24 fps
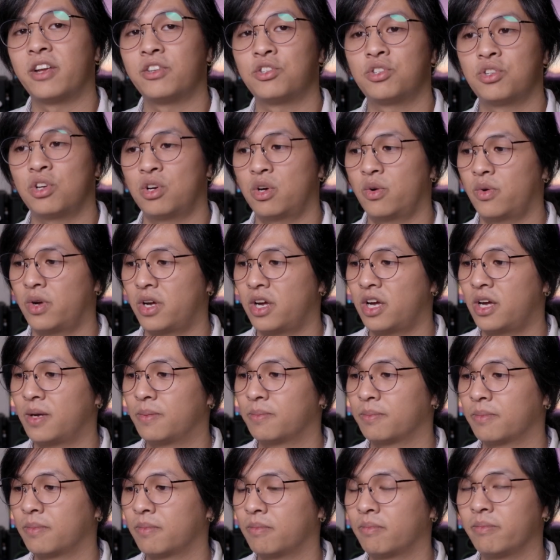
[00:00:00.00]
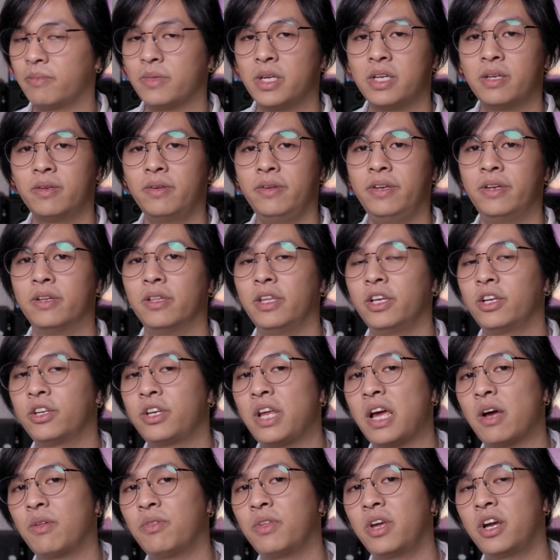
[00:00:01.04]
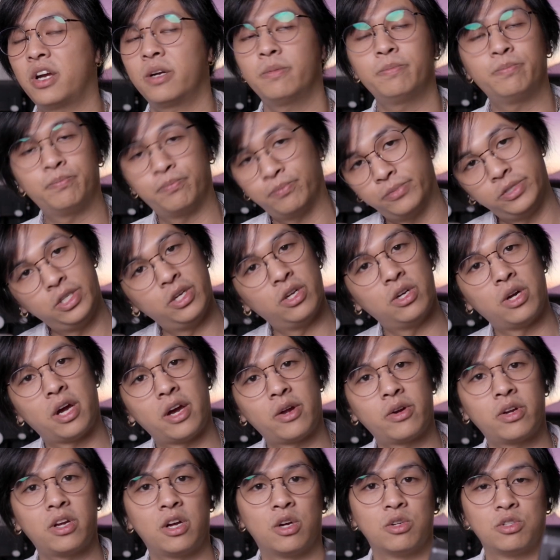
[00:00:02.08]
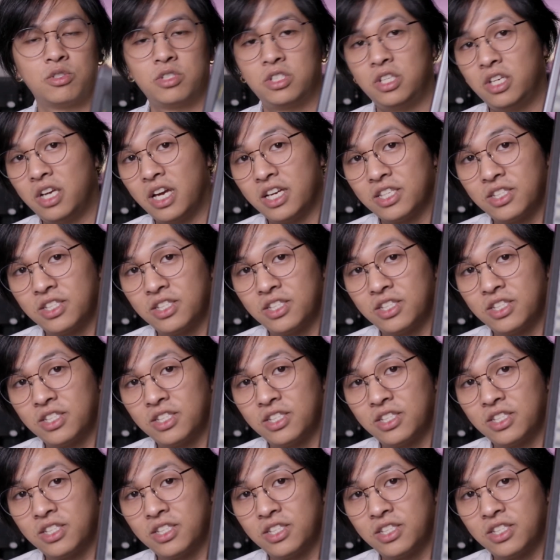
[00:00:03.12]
So link down there, you know how it goes. See you guys